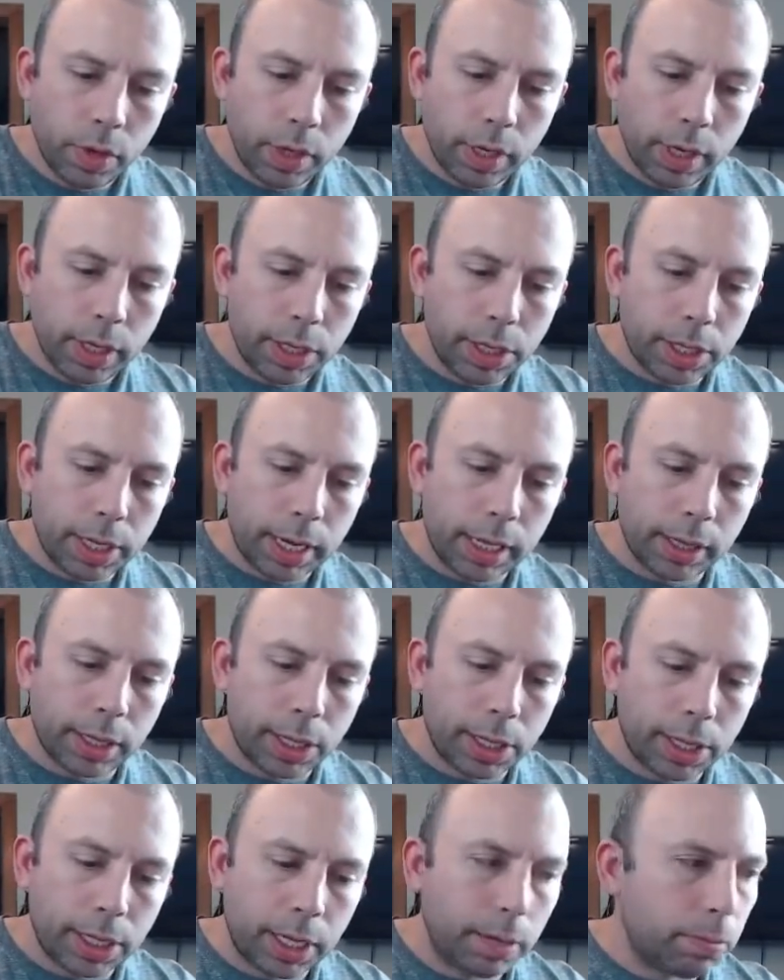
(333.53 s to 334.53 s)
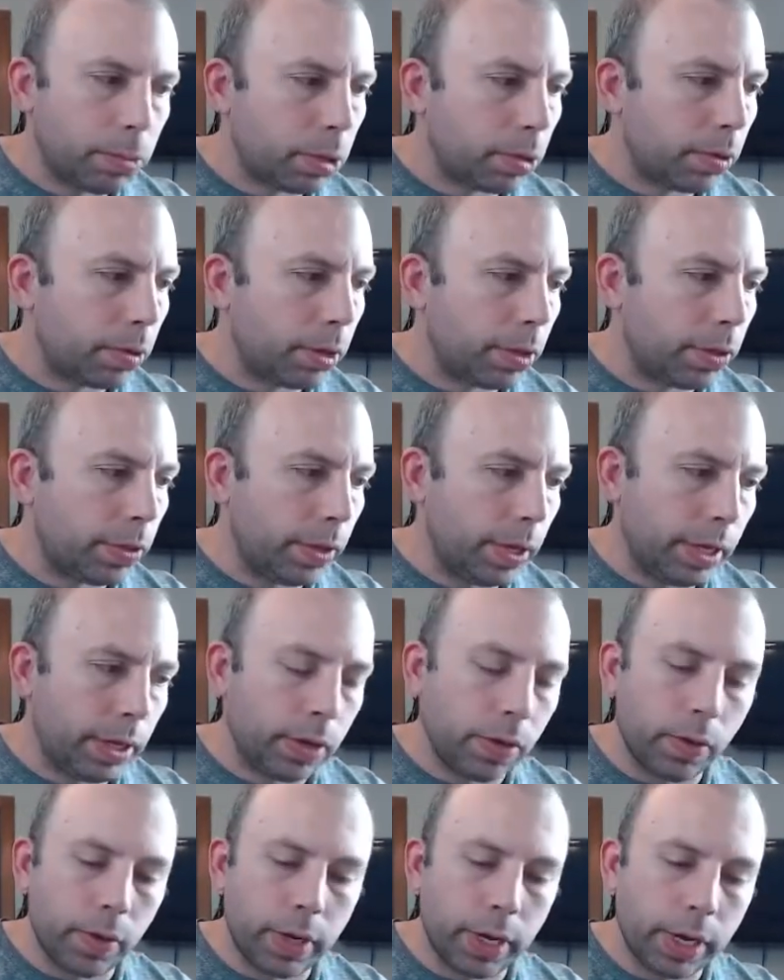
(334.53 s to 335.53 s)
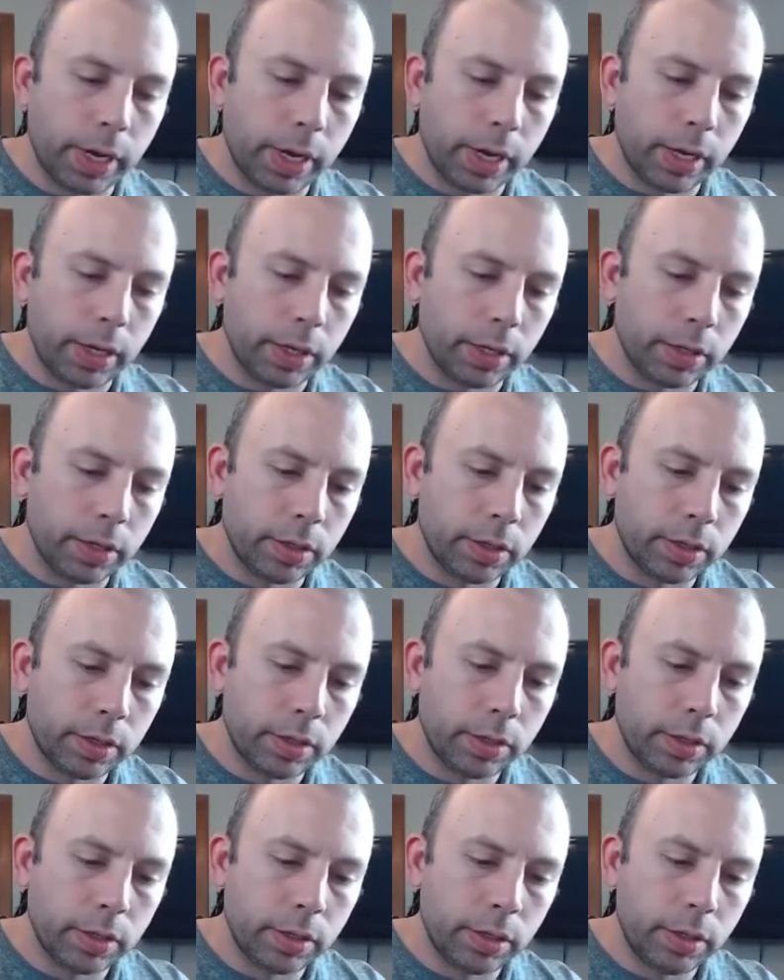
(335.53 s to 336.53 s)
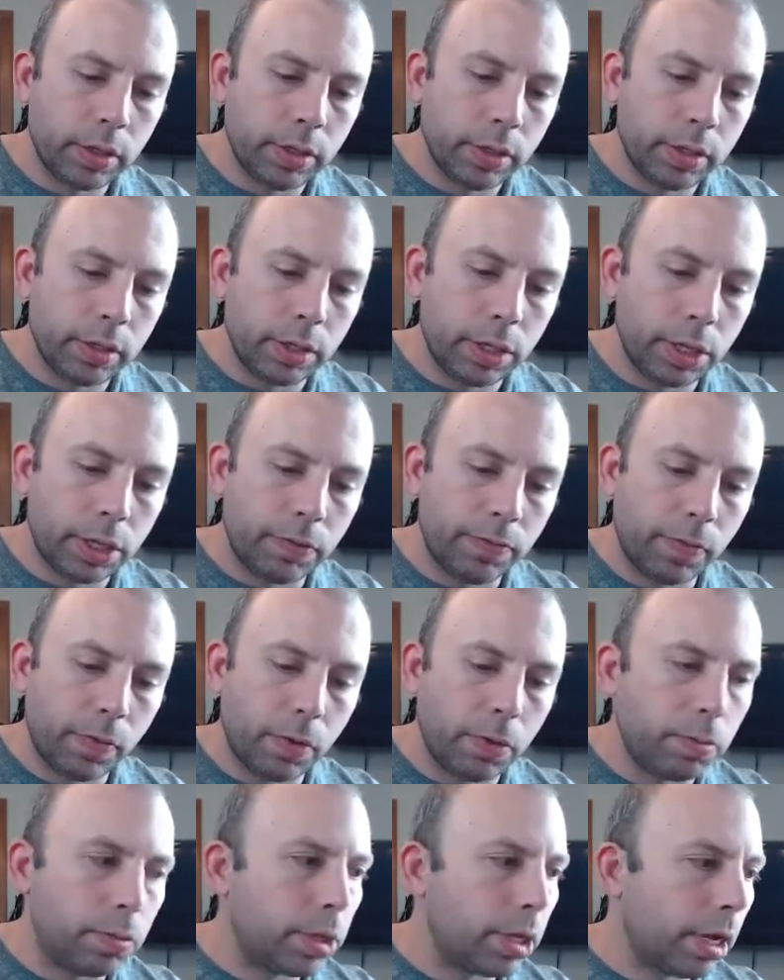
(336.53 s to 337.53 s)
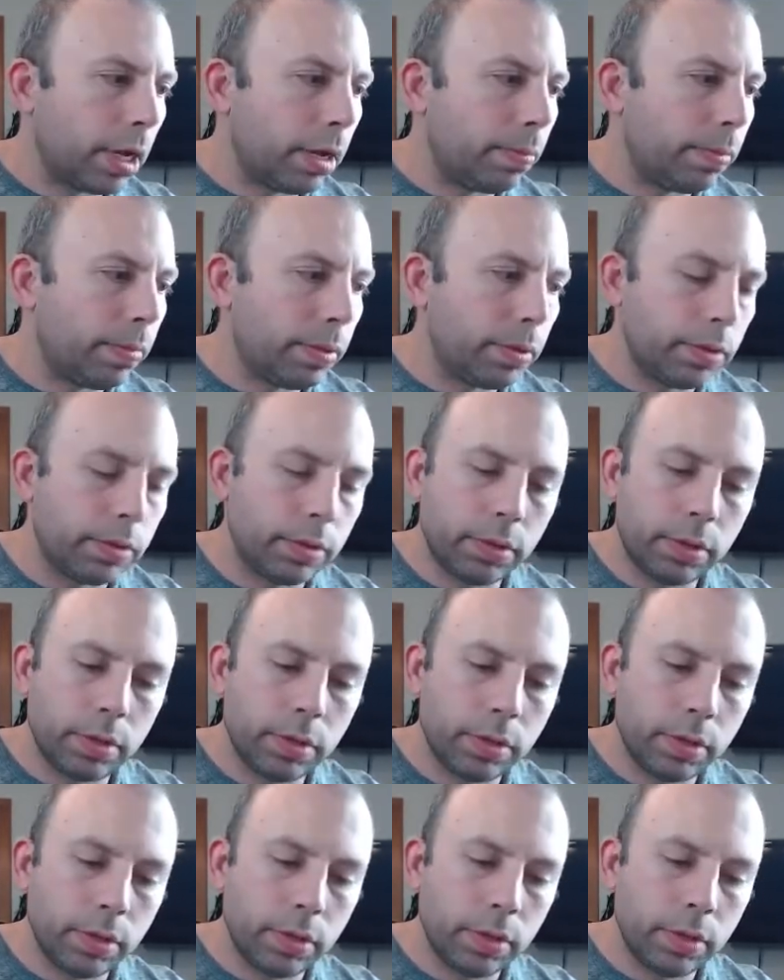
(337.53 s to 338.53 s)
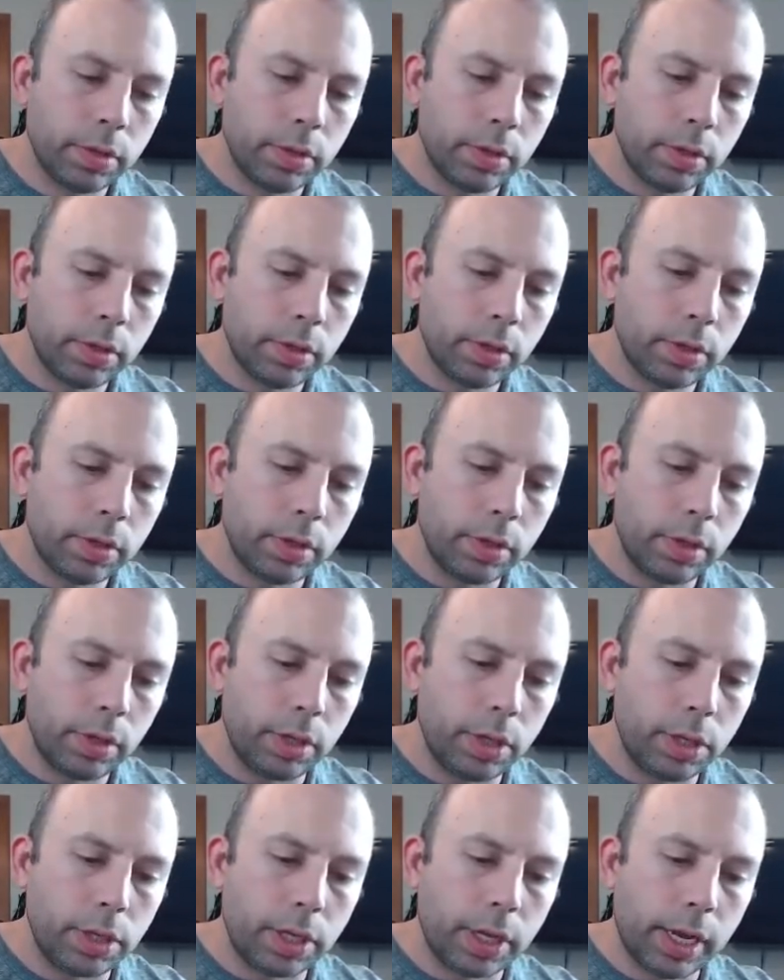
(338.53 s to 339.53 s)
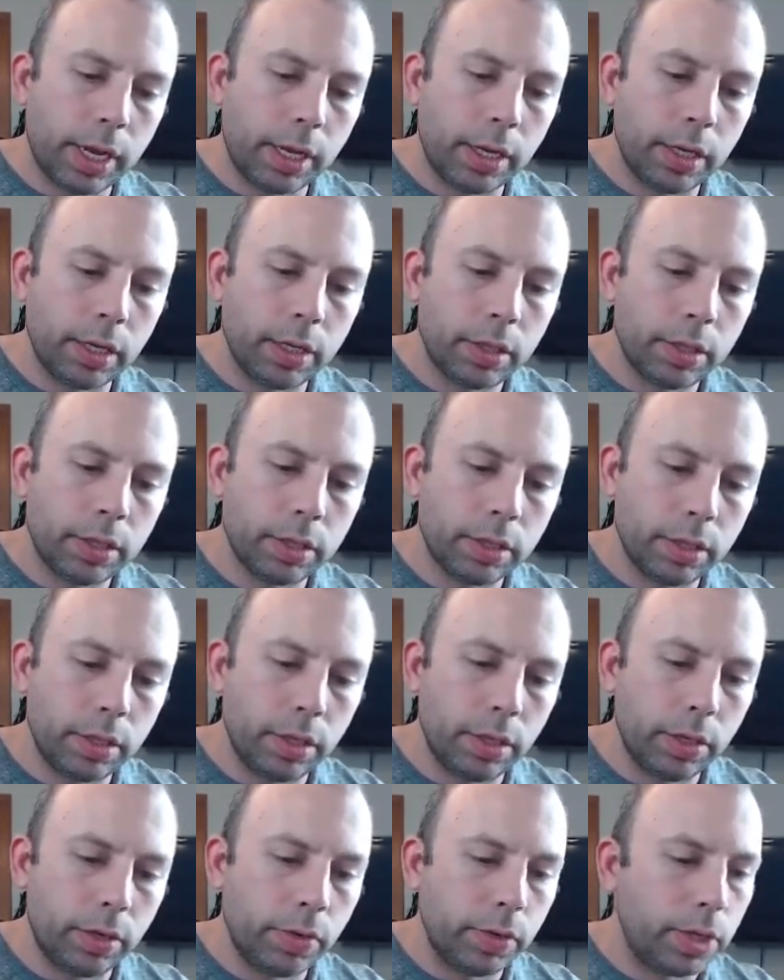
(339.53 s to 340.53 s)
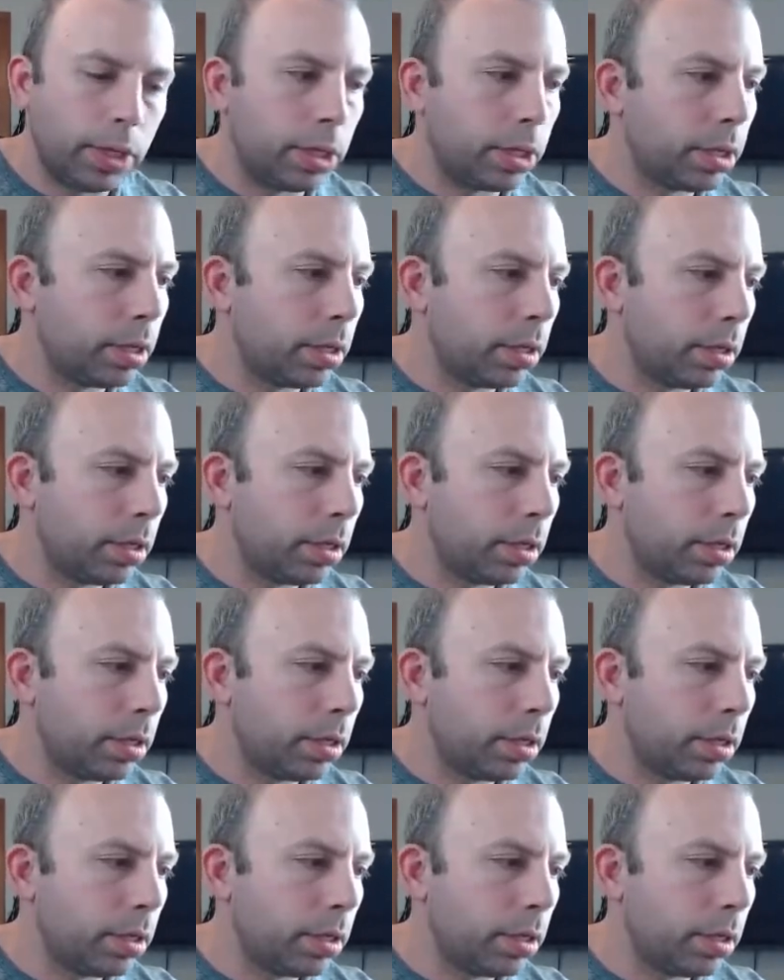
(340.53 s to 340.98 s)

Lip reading: He's got the same sort of thing going on. This forms up. And he's got, you know, his